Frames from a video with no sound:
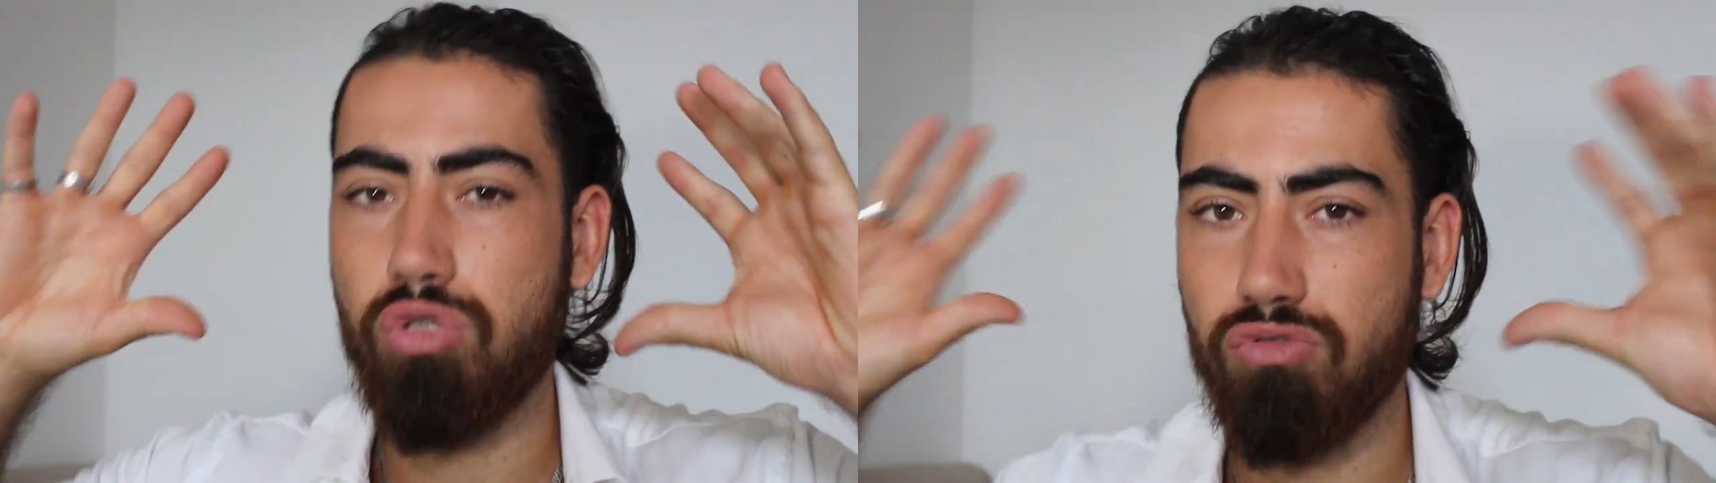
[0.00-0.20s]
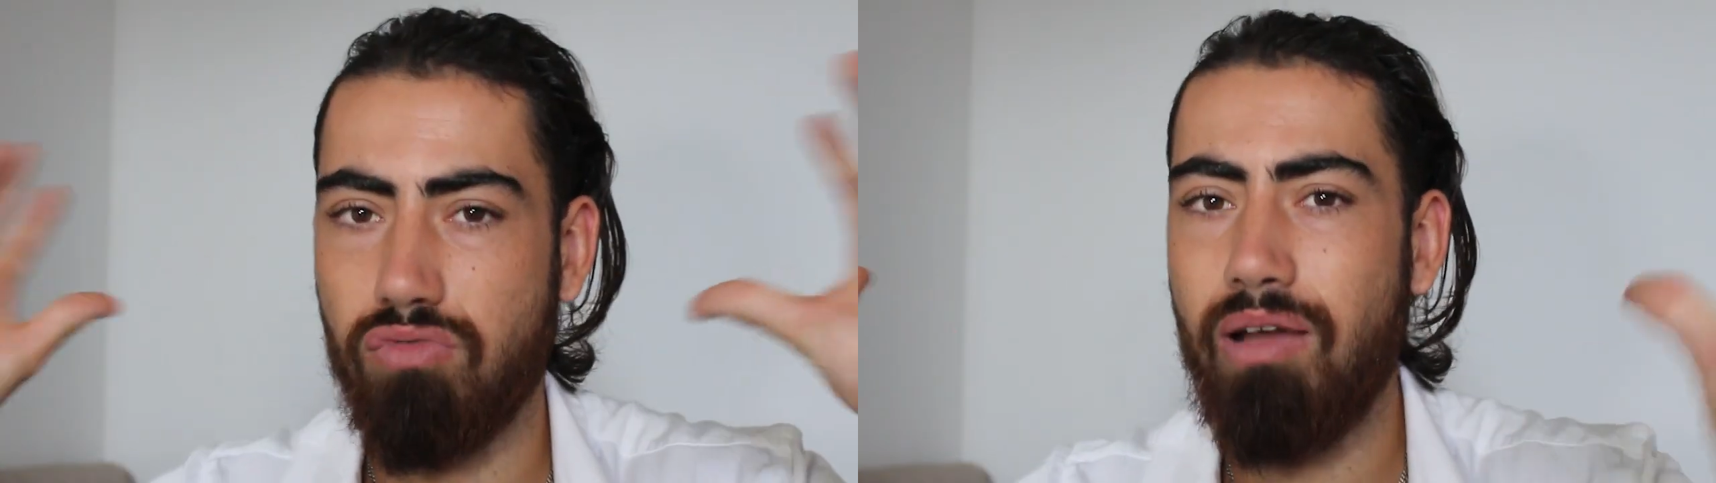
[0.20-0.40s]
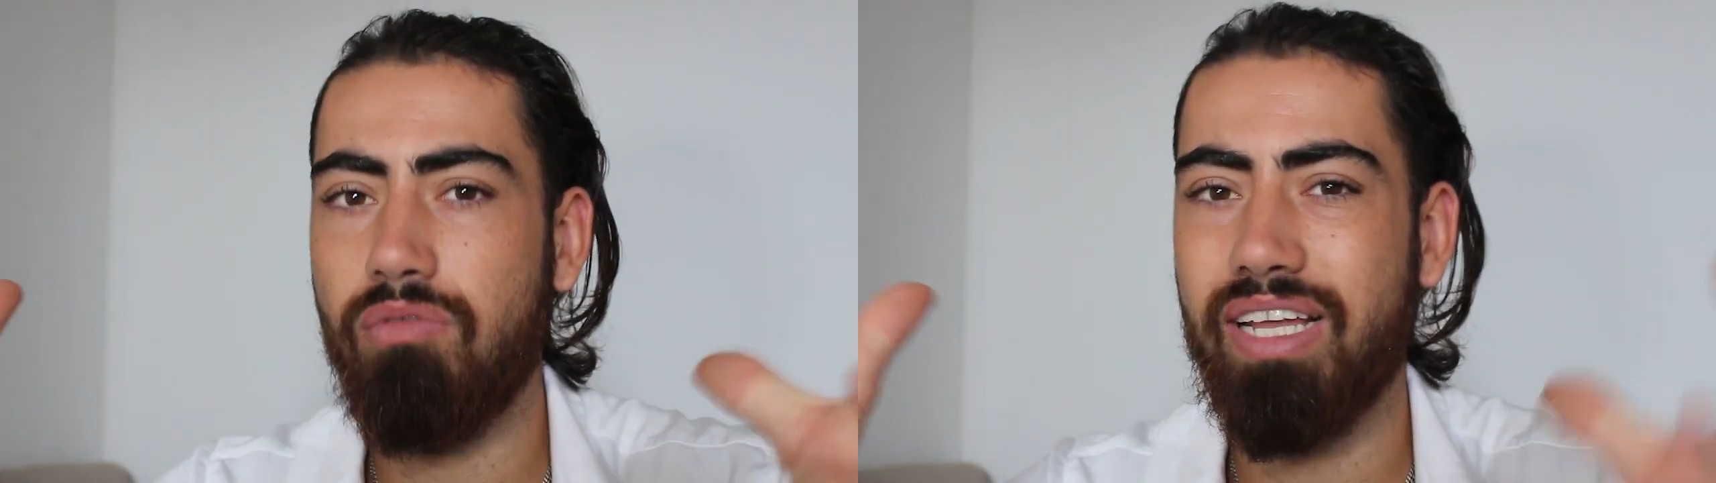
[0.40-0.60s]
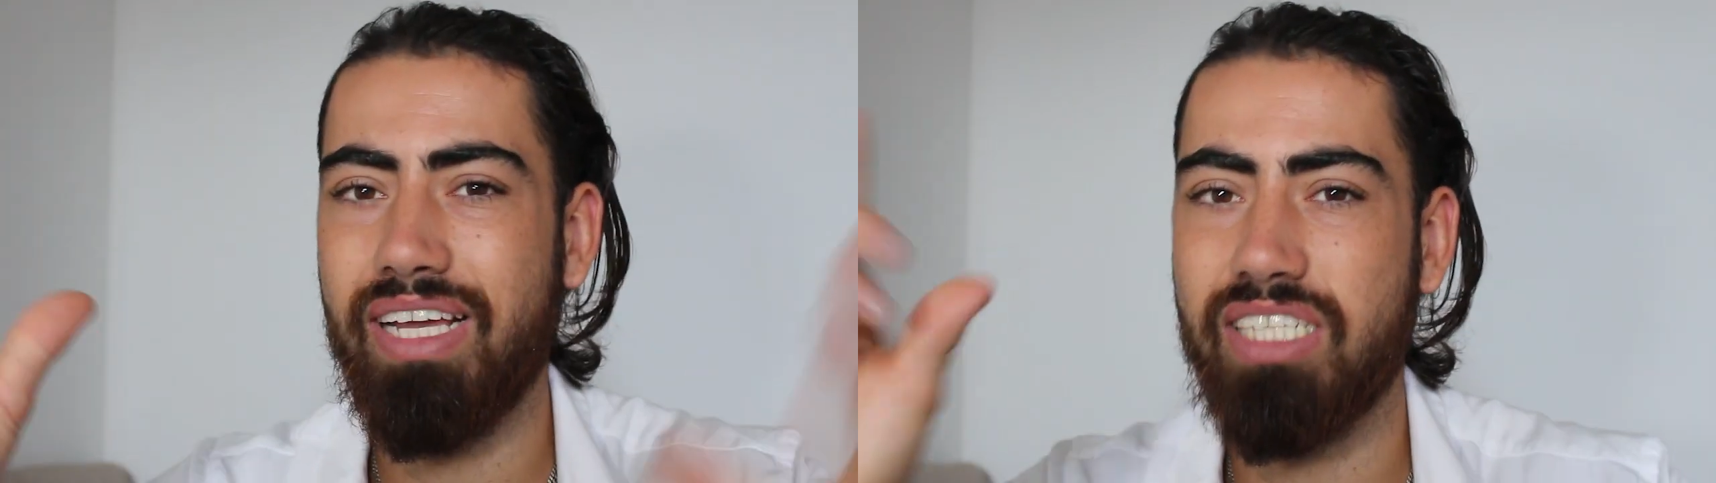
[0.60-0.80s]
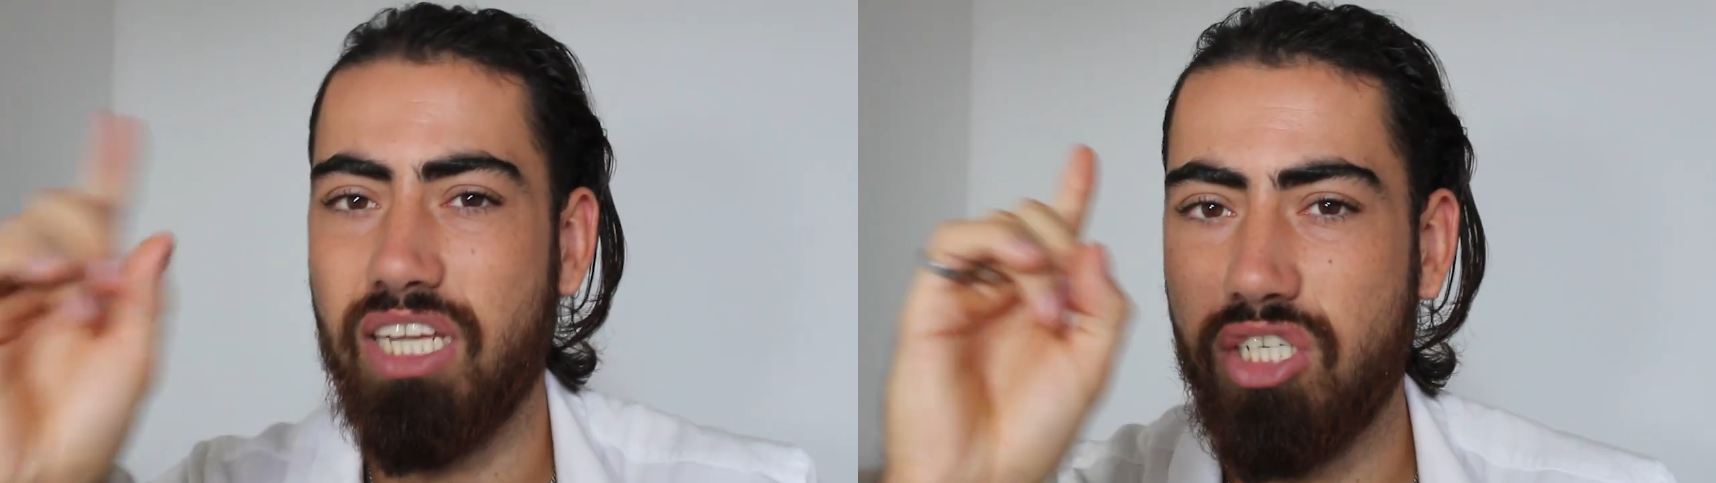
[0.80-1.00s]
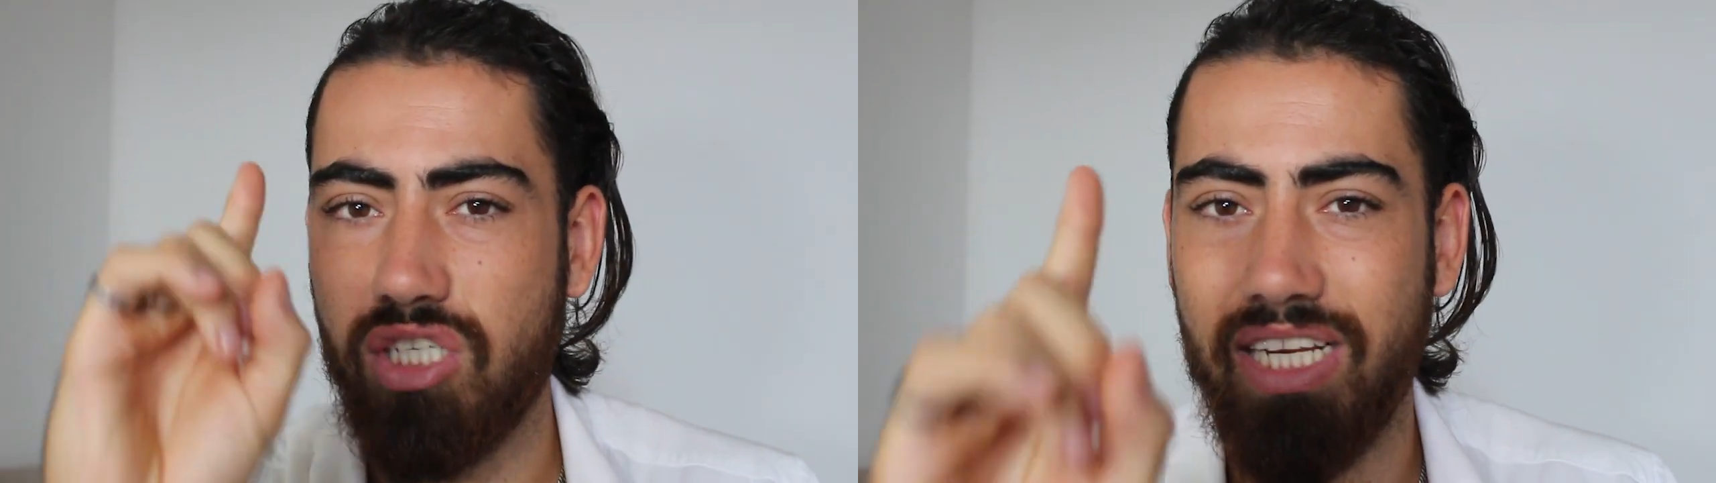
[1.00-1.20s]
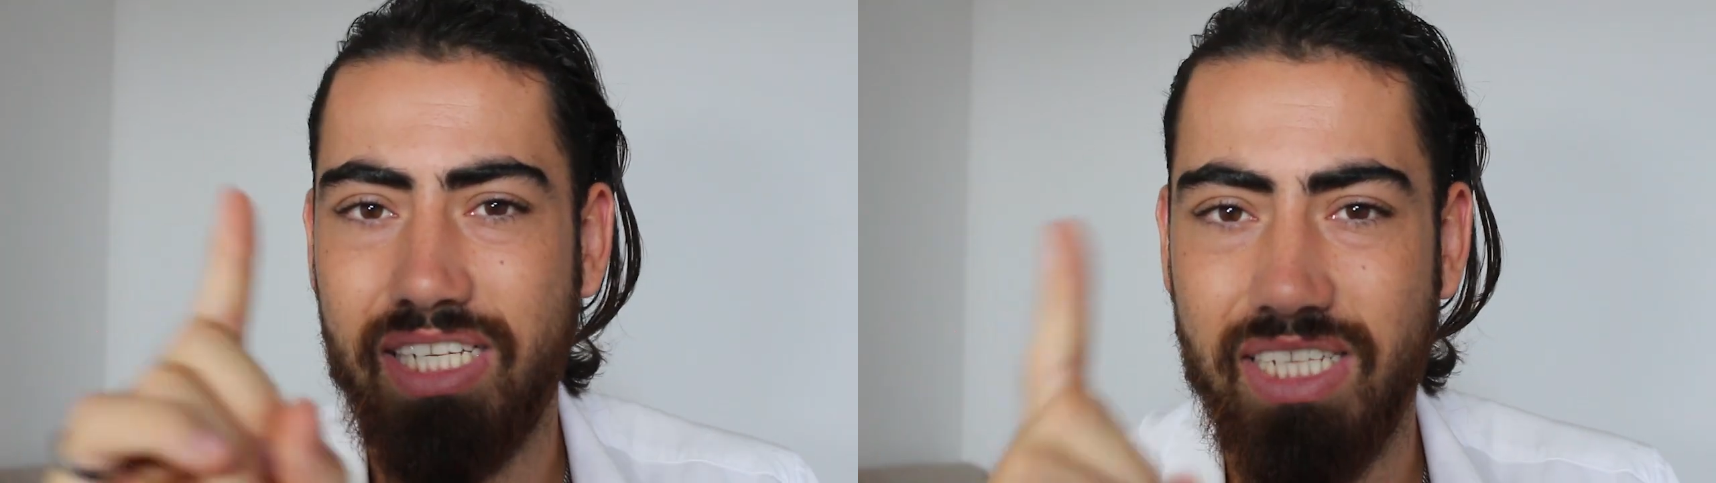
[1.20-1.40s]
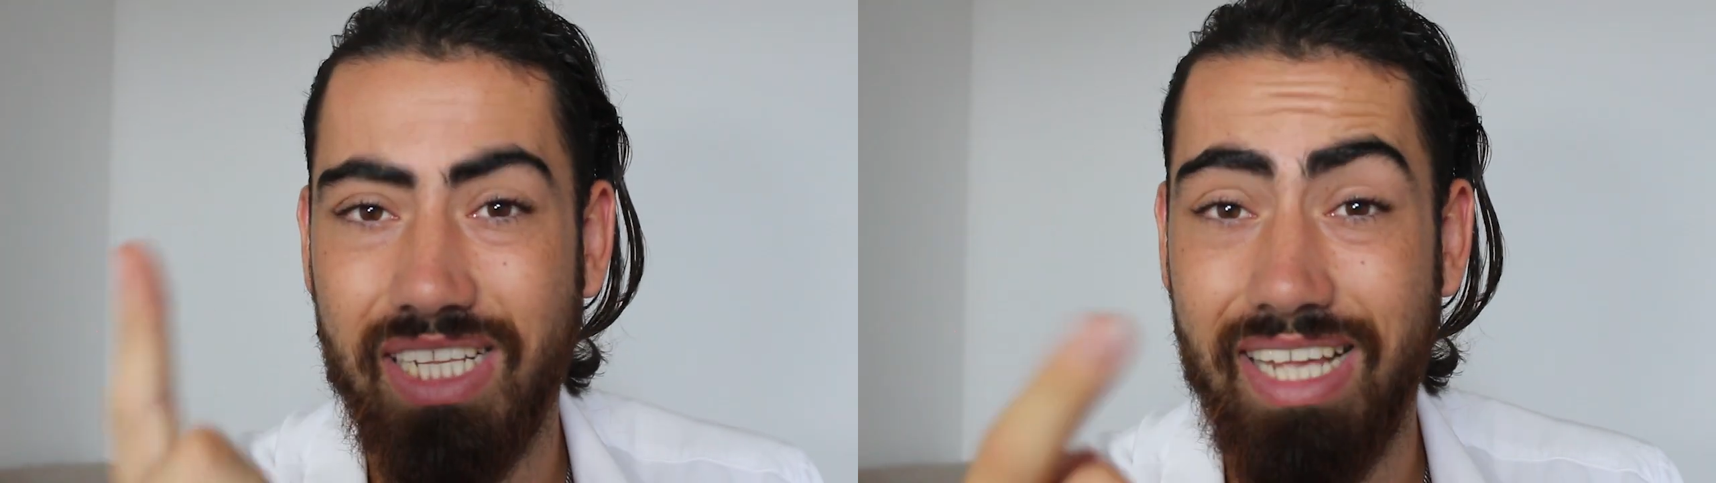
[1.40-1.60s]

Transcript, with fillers: surroundings and just listen to the